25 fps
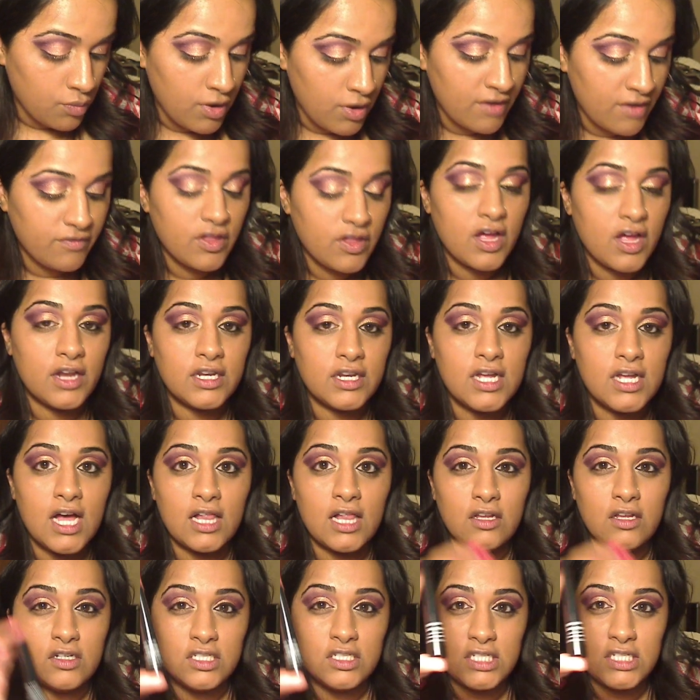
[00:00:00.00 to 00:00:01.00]
Revlon
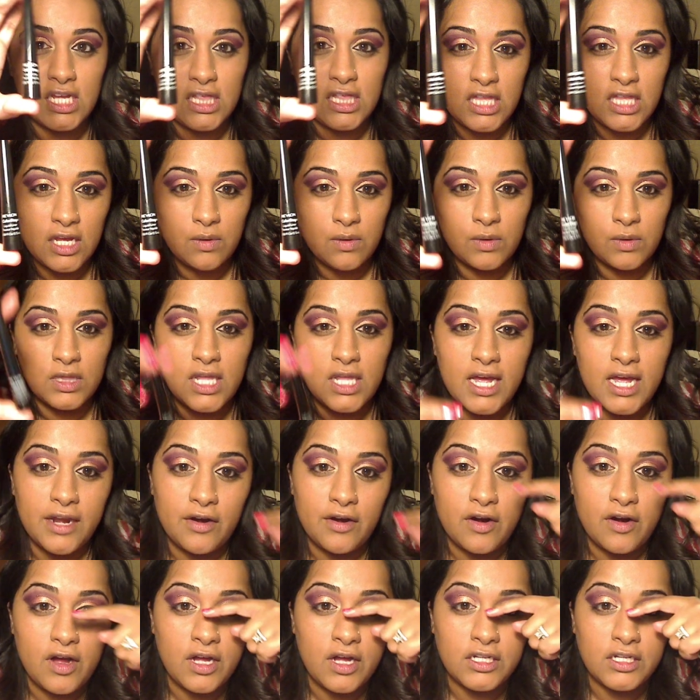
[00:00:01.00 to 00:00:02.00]
Color Stay Liquid
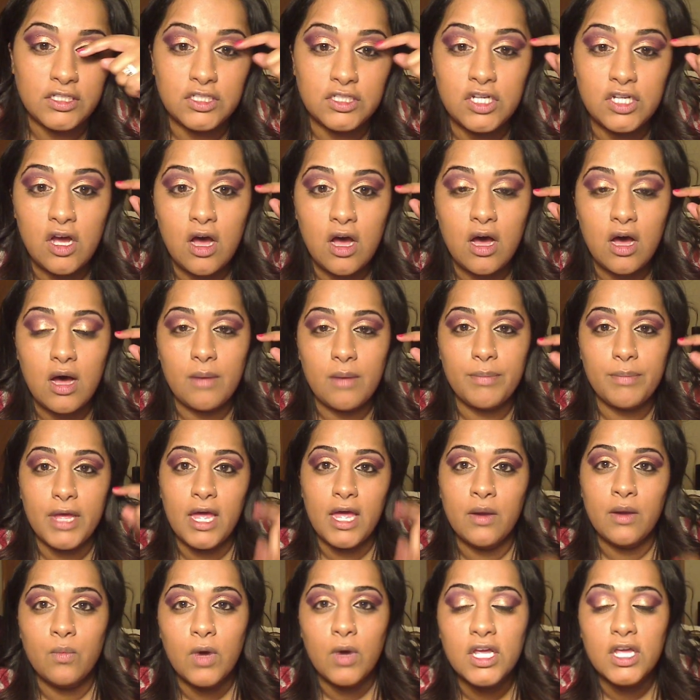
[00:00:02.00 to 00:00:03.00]
Liner on top.
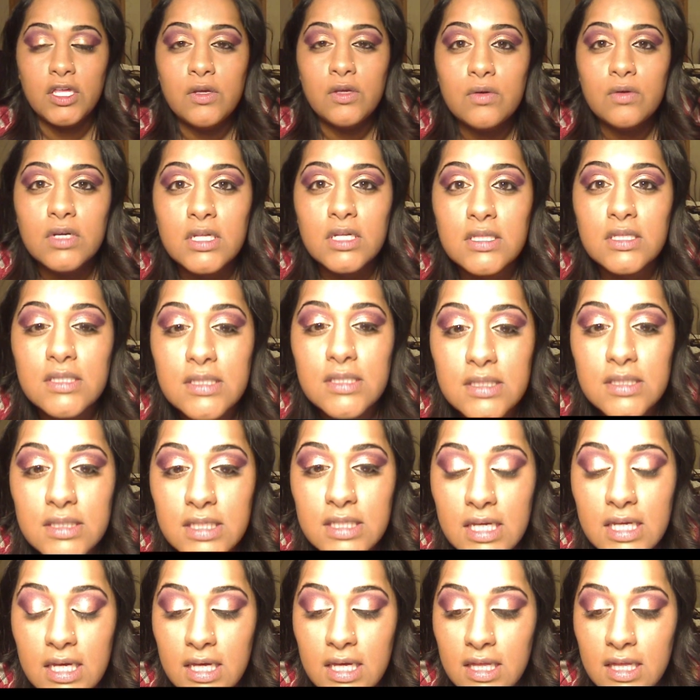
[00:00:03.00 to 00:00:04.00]
And what you can
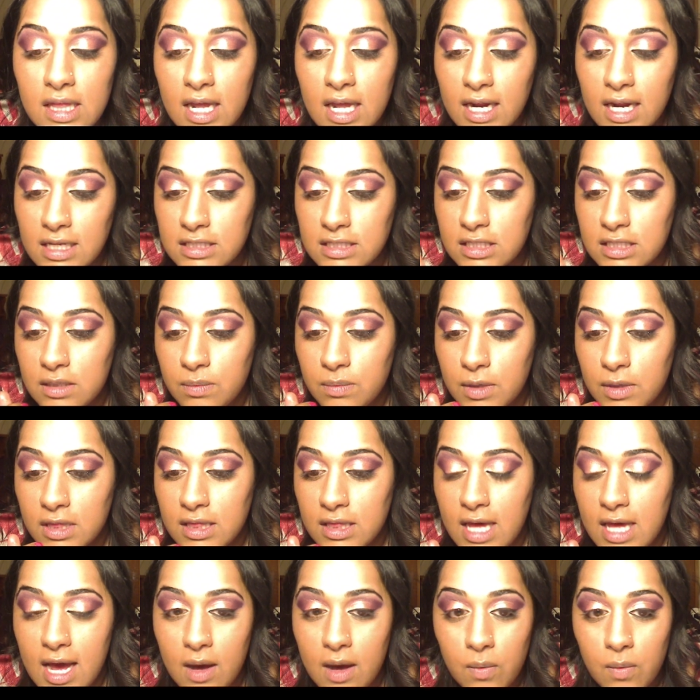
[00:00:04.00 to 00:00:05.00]
see that I did with
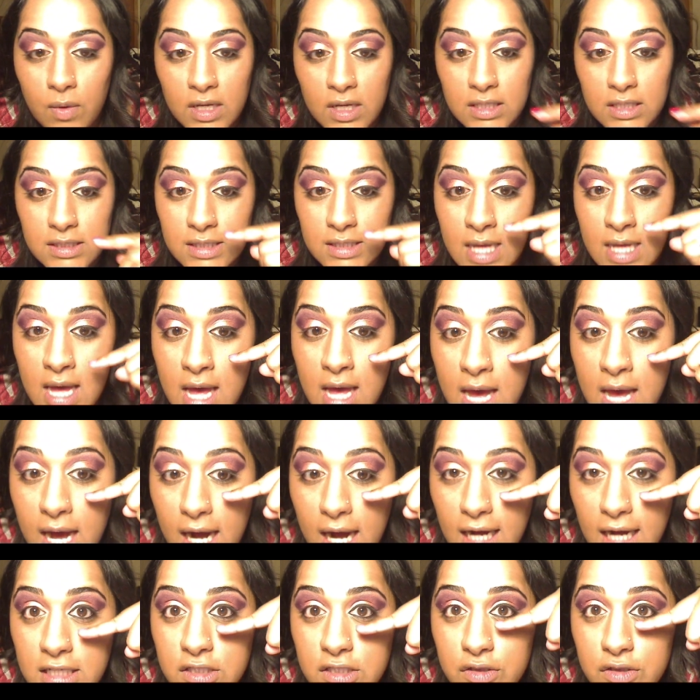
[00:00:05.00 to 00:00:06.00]
that was
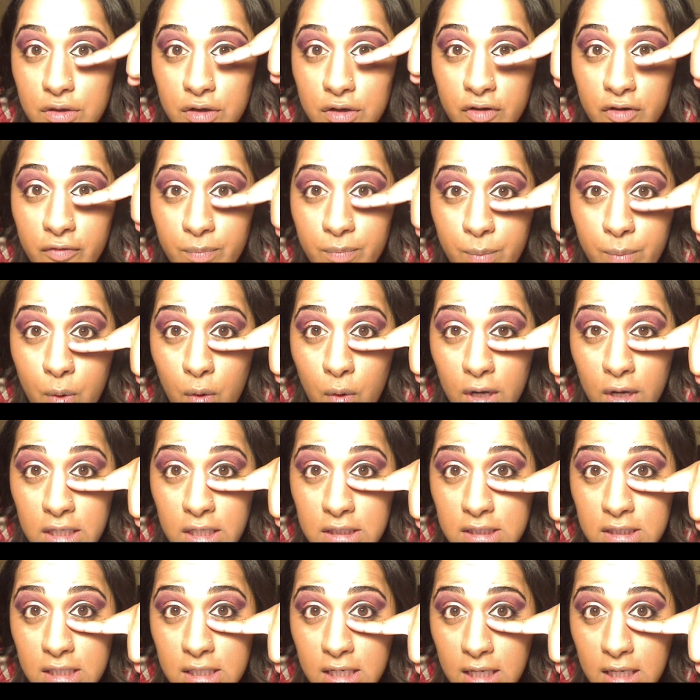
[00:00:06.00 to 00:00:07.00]
I sort of
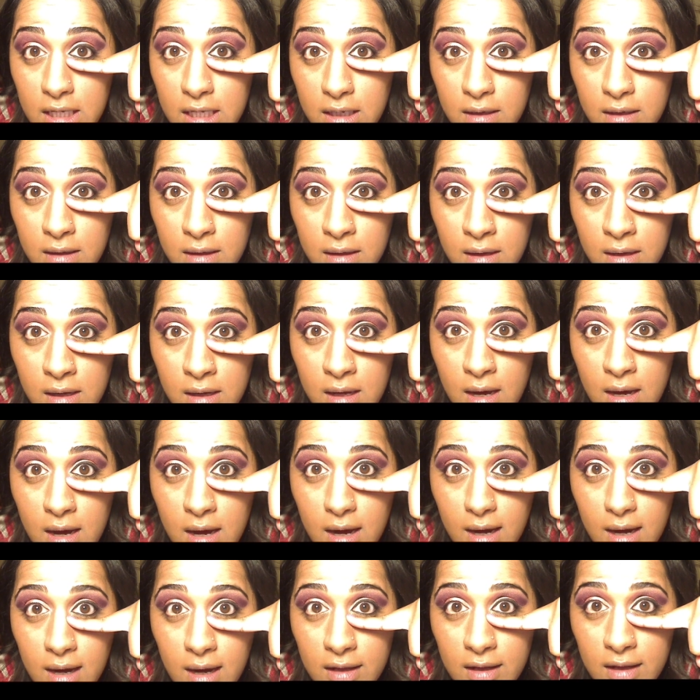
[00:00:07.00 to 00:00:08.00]
pointed it
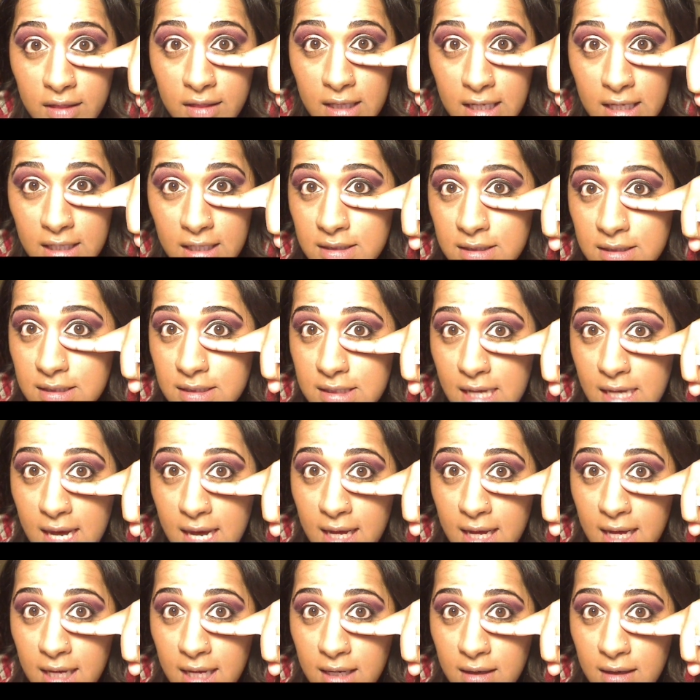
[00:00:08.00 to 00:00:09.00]
on the
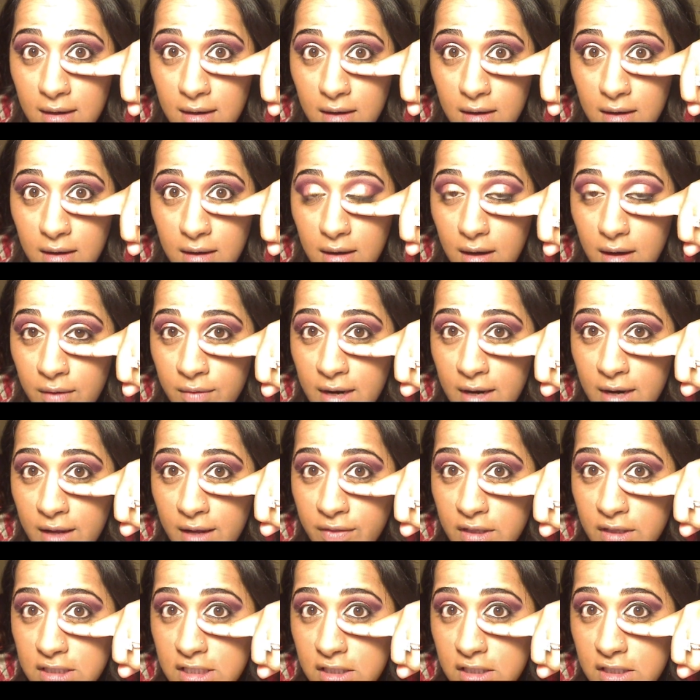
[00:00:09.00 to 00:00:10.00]
inside
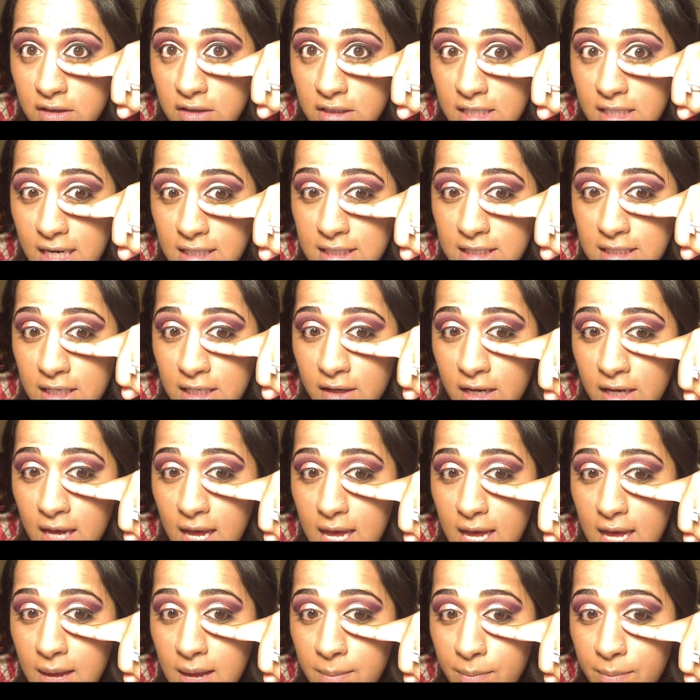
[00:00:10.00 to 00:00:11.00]
around the tear duct
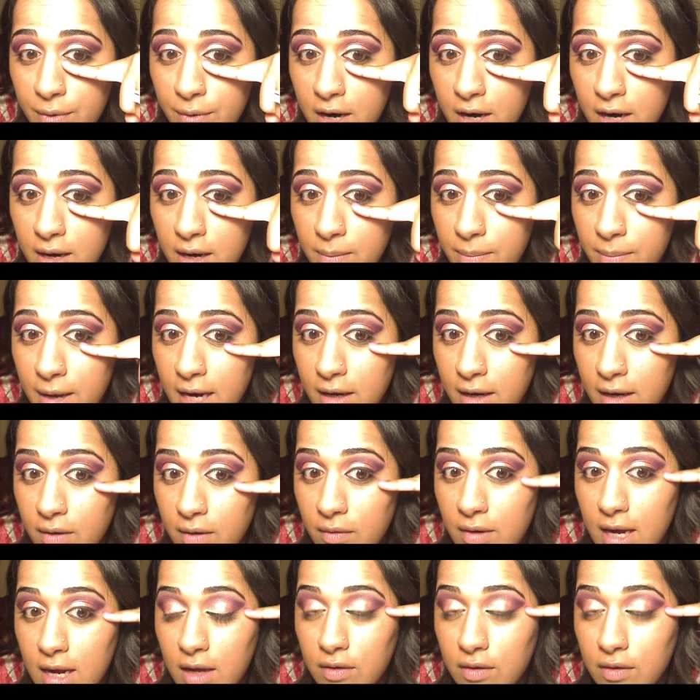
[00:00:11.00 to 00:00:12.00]
area and brought it back
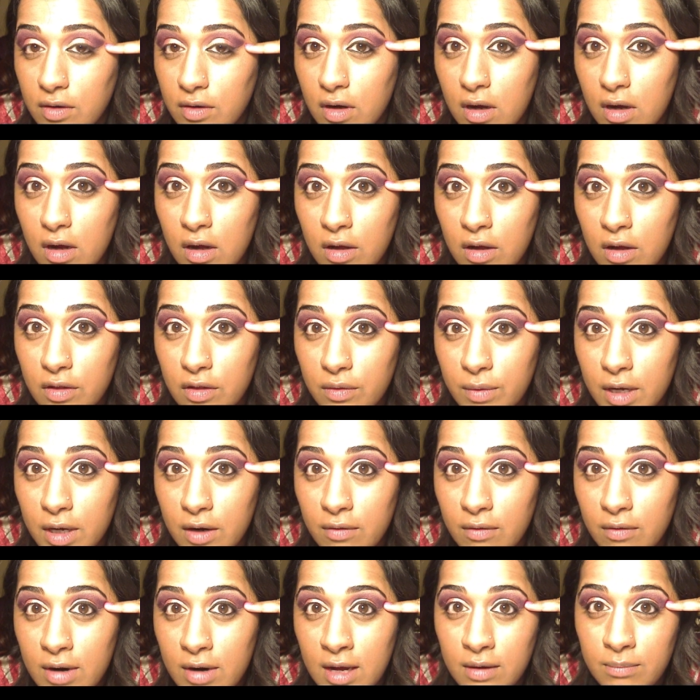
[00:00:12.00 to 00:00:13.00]
around all the way
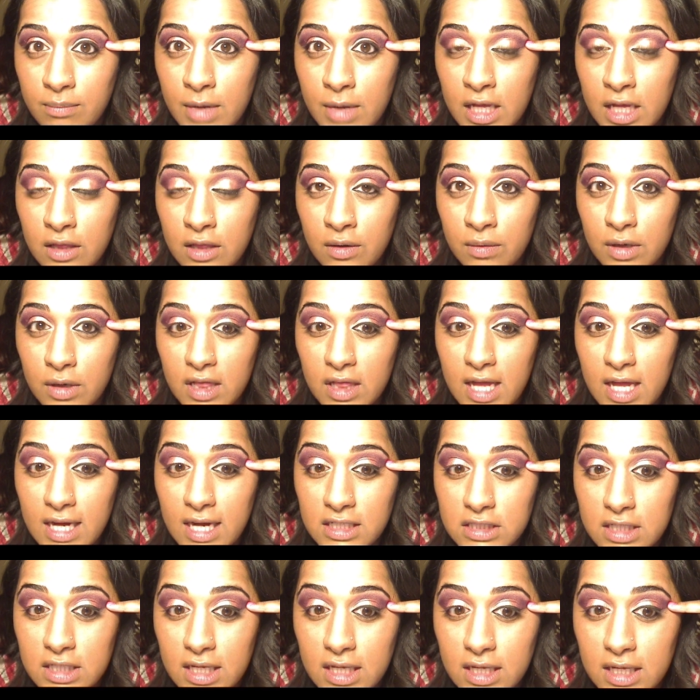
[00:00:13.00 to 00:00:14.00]
around my lower
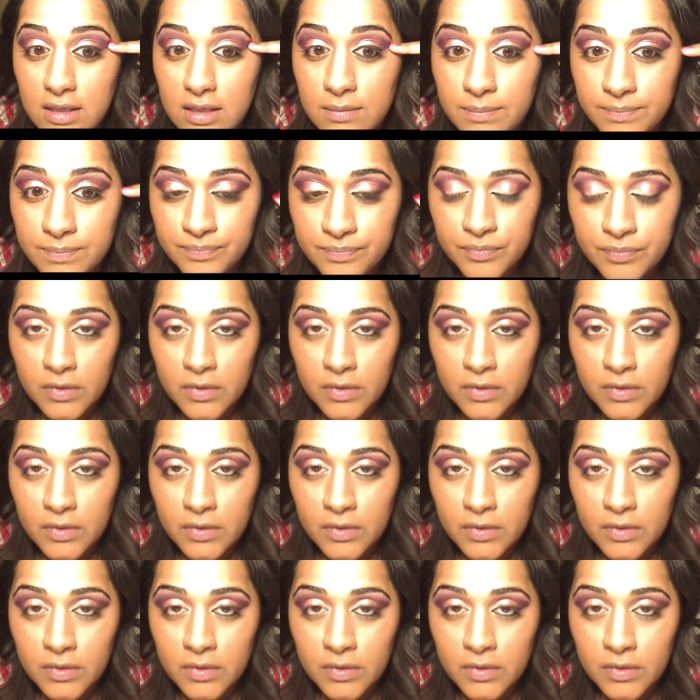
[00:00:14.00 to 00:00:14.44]
lash line.